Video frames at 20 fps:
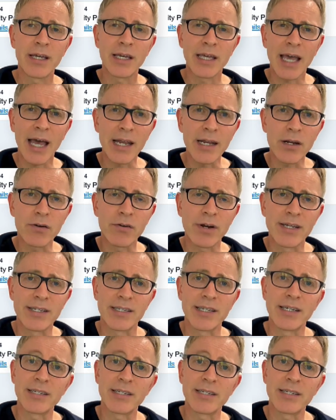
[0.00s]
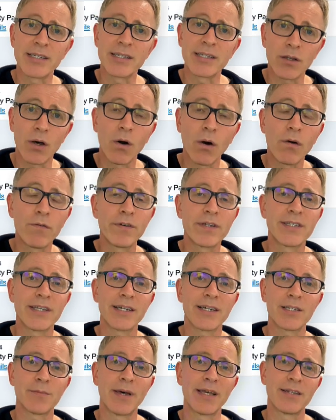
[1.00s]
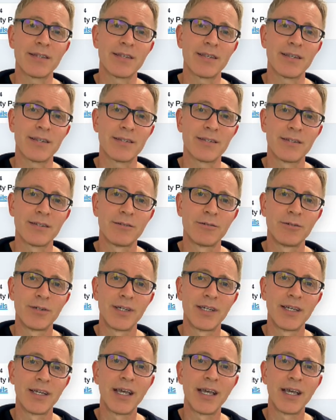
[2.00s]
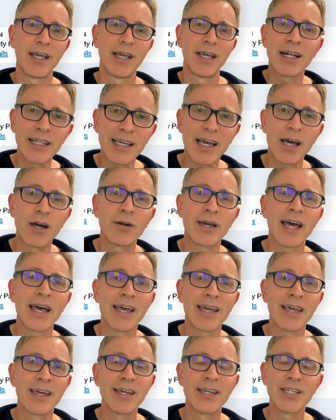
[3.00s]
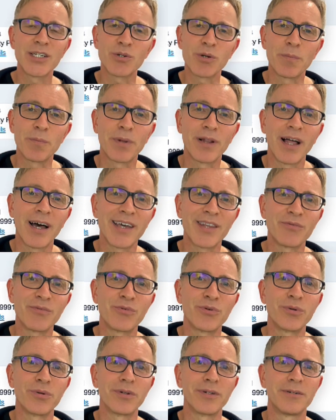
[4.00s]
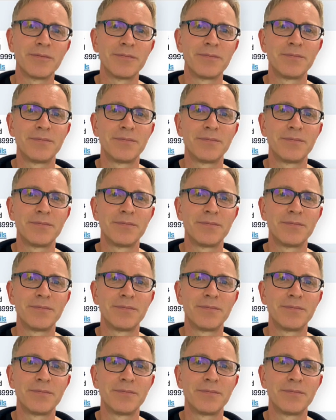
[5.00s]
categorize this as office expenses. Click OK to apply the rule.